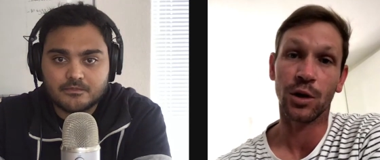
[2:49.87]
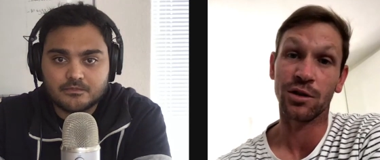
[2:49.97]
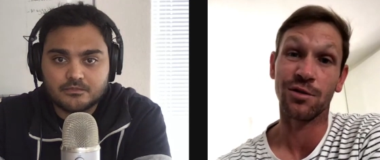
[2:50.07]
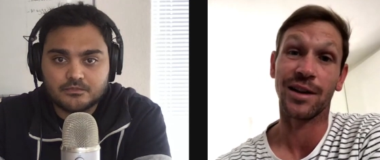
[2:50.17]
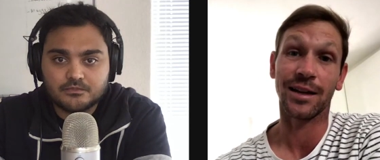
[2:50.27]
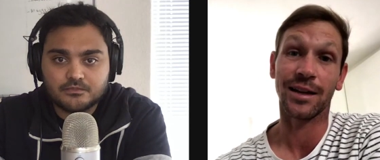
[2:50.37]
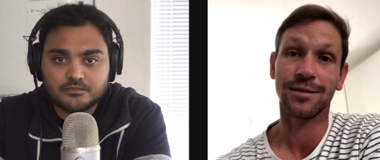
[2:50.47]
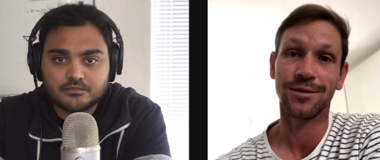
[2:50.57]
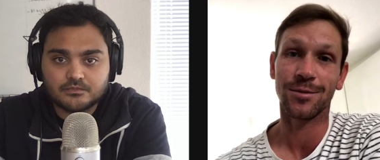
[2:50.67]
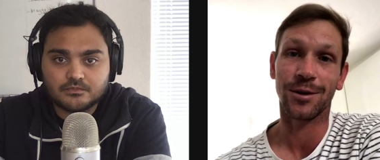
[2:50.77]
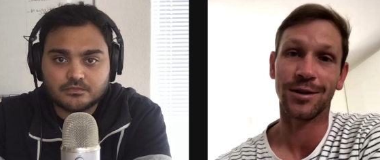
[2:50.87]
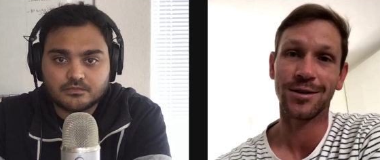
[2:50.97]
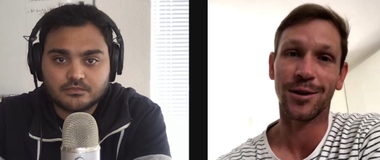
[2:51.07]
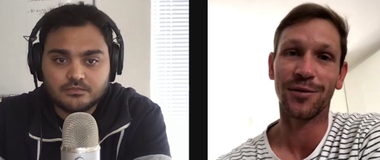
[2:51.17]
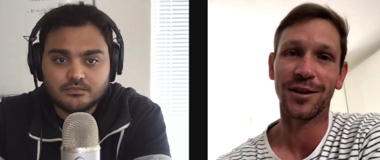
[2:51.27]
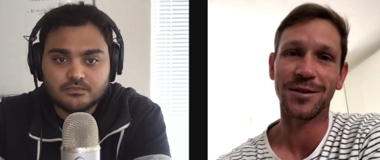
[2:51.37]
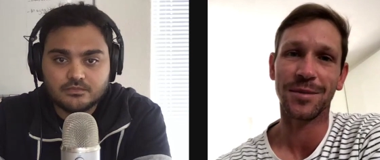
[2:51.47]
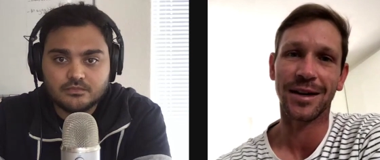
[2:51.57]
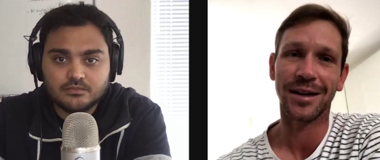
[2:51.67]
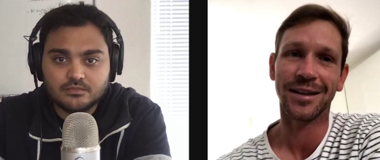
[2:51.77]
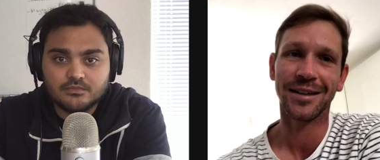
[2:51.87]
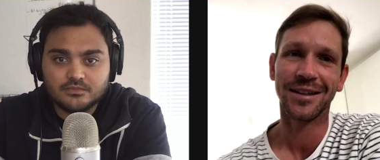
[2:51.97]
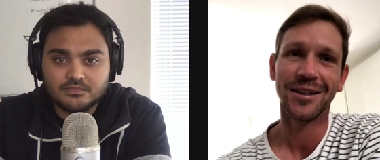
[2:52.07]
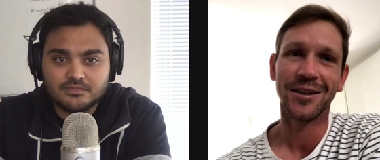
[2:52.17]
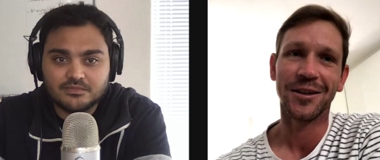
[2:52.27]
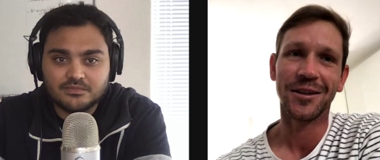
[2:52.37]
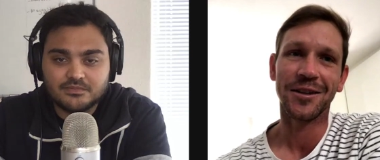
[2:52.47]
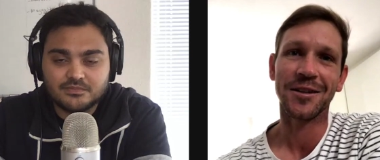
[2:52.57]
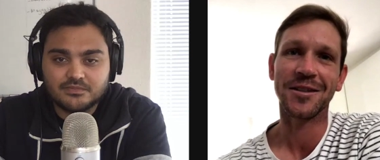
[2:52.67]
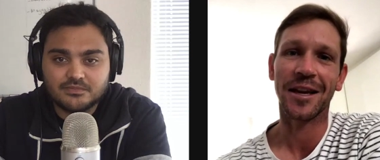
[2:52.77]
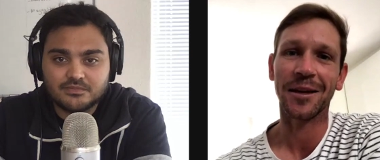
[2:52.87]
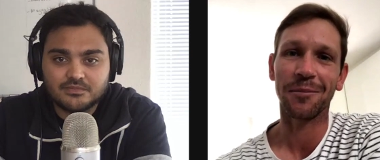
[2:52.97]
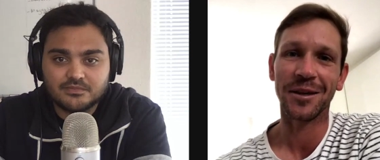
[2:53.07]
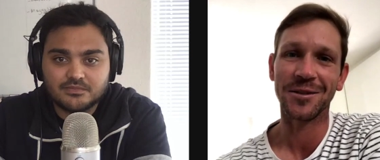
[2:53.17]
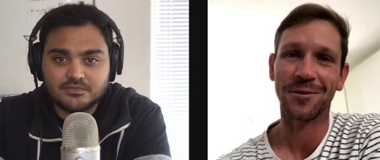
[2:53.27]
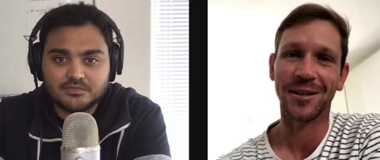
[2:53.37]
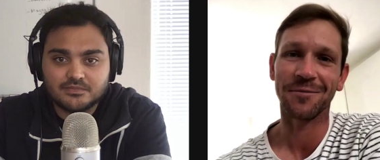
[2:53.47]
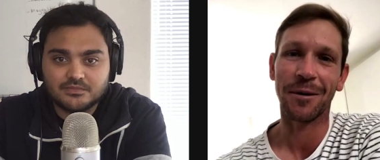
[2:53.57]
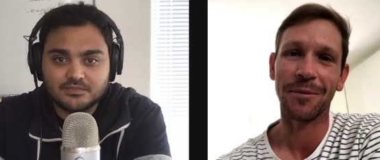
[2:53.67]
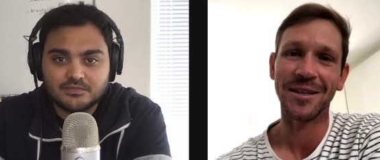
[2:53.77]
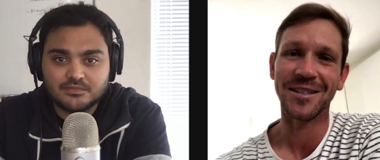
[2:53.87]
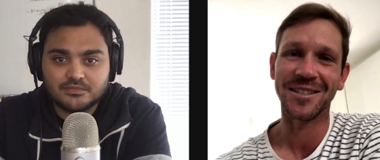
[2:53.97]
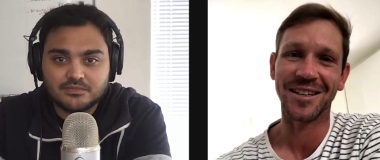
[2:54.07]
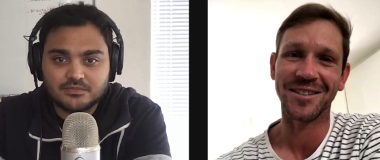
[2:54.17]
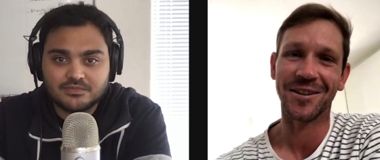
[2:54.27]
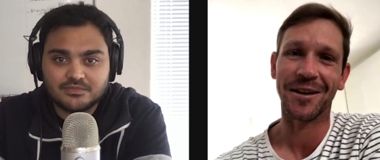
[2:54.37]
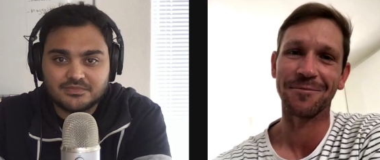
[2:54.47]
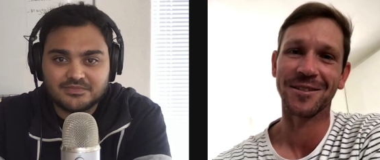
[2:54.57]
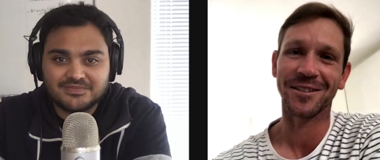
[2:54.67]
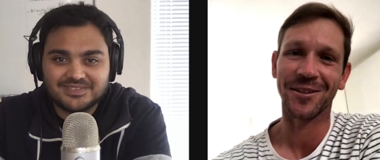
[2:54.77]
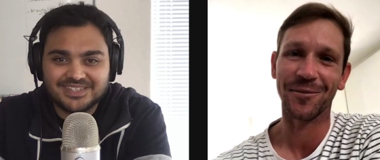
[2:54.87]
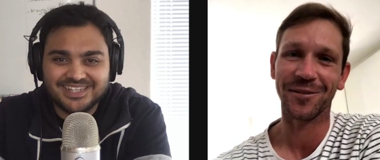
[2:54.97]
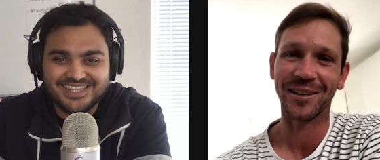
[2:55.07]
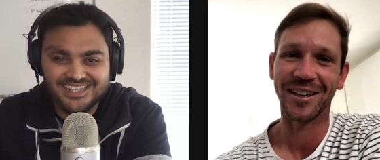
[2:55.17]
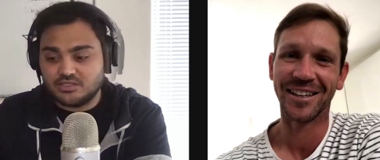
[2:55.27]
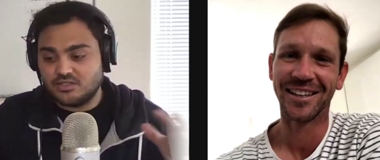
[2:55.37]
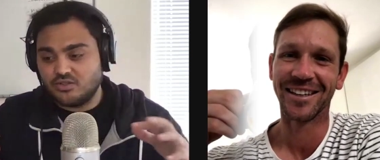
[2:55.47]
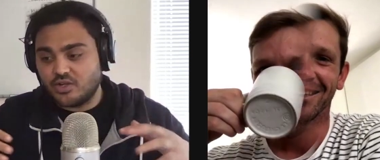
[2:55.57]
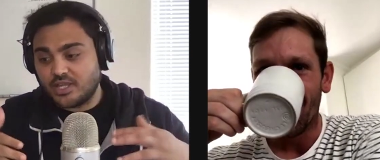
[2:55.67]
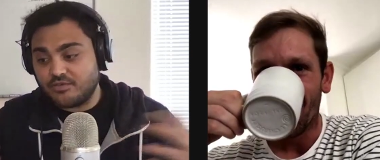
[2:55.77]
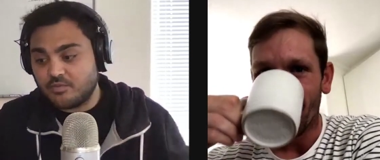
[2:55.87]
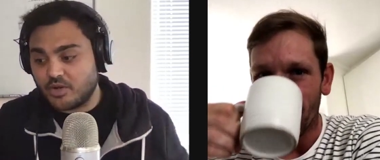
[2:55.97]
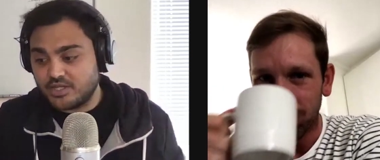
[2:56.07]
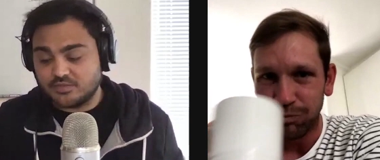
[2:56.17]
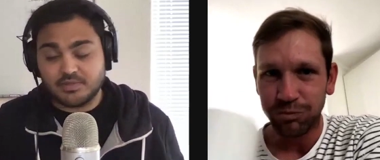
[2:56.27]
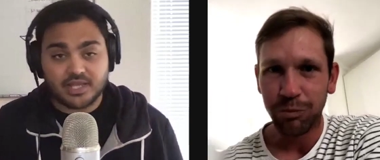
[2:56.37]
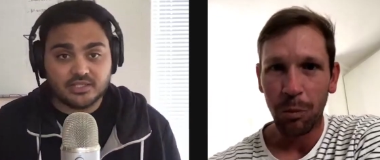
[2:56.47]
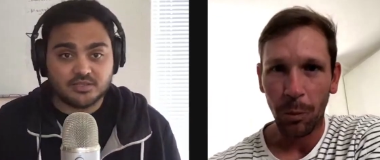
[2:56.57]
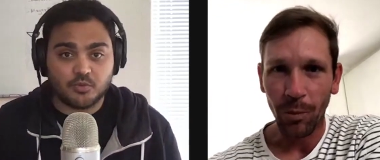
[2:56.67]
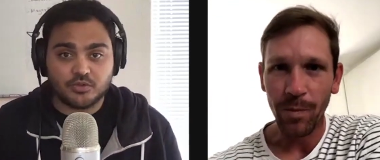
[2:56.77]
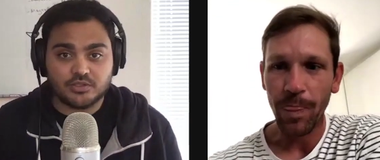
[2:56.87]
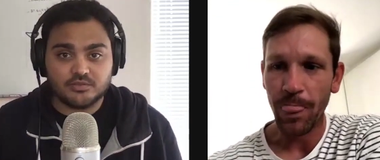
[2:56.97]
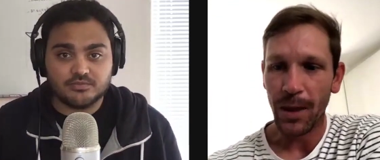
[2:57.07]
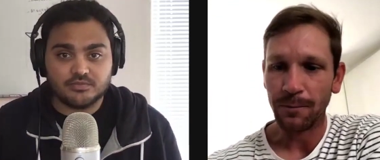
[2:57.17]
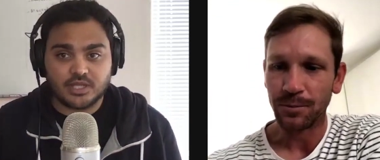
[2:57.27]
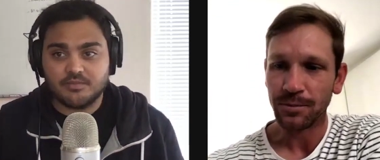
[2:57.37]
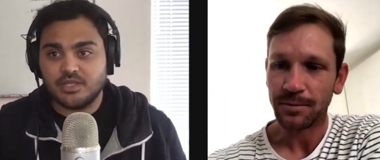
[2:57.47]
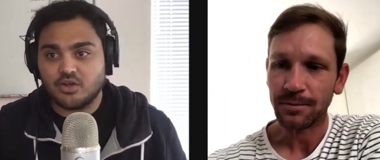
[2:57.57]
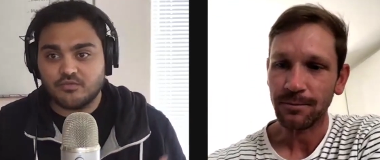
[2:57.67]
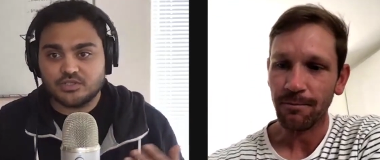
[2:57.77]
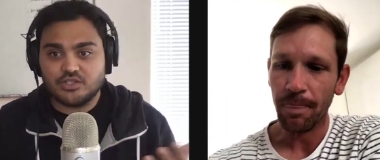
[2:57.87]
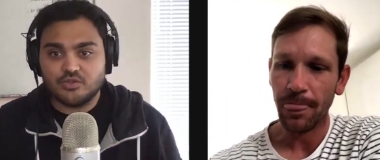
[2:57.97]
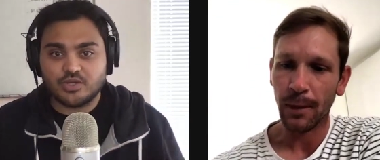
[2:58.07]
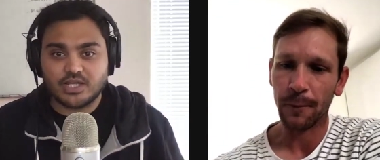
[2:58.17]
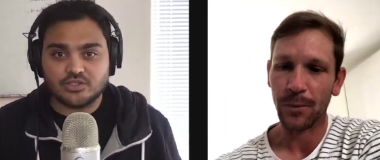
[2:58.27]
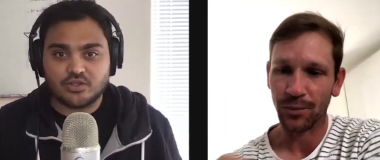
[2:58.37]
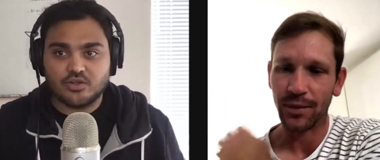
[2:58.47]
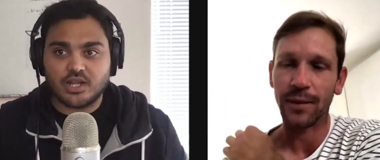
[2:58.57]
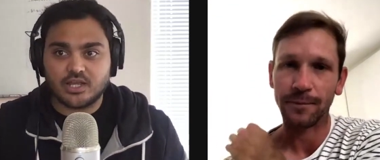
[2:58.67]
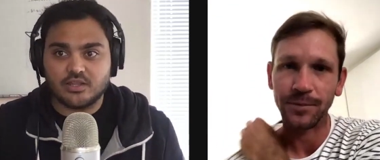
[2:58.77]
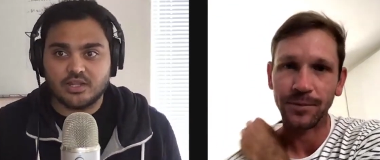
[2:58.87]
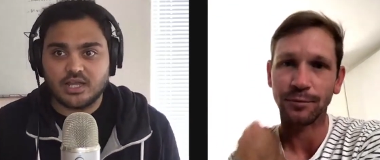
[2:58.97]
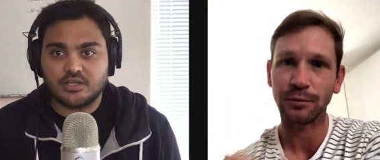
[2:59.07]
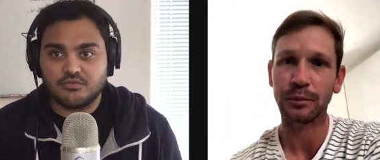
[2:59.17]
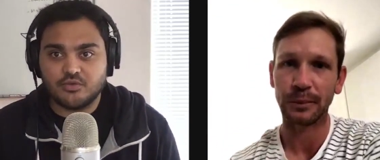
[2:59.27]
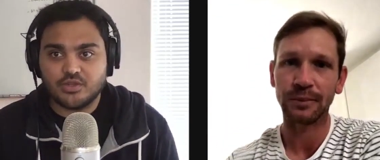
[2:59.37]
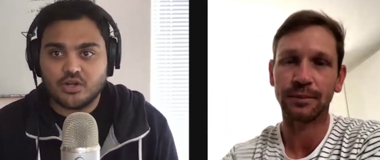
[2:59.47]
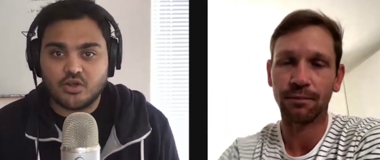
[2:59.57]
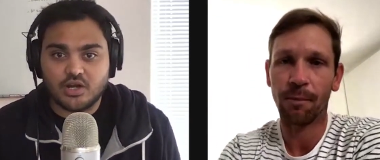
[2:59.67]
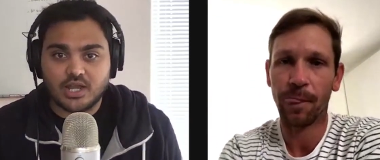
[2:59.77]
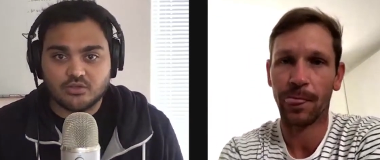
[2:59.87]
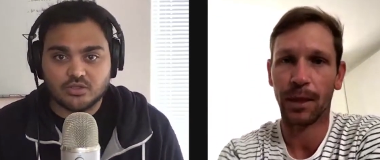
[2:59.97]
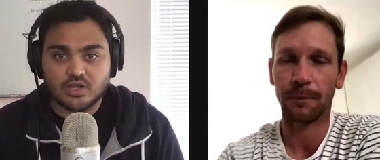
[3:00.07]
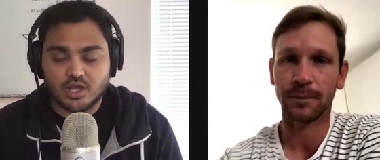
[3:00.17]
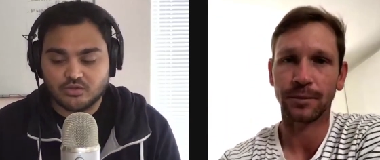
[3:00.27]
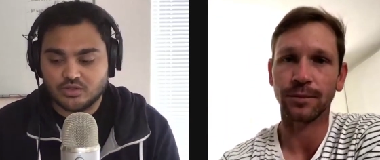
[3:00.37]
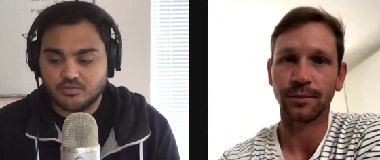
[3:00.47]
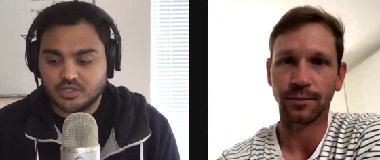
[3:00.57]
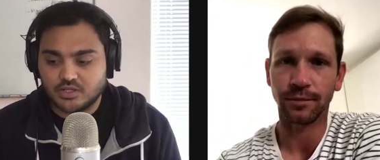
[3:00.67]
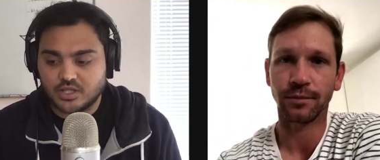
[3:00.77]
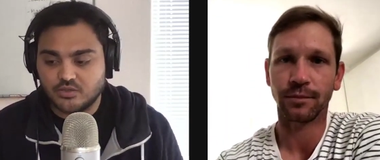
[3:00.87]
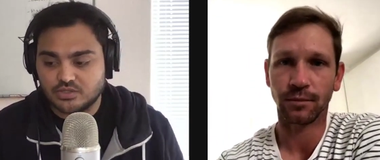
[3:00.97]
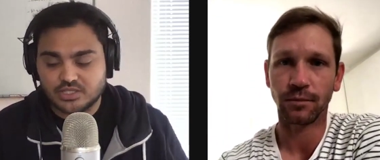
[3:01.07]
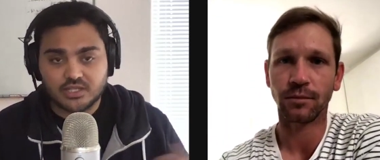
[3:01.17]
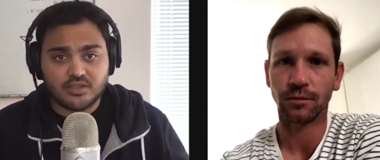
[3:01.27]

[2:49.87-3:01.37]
Speaker 1: to date, to be honest. Hopefully it's the second best one. My best is yet to come still, hopefully.
Speaker 2: Not everybody is playing sport. I mean, obviously you guys are the lucky few that are allowed to go out to the middle. And you said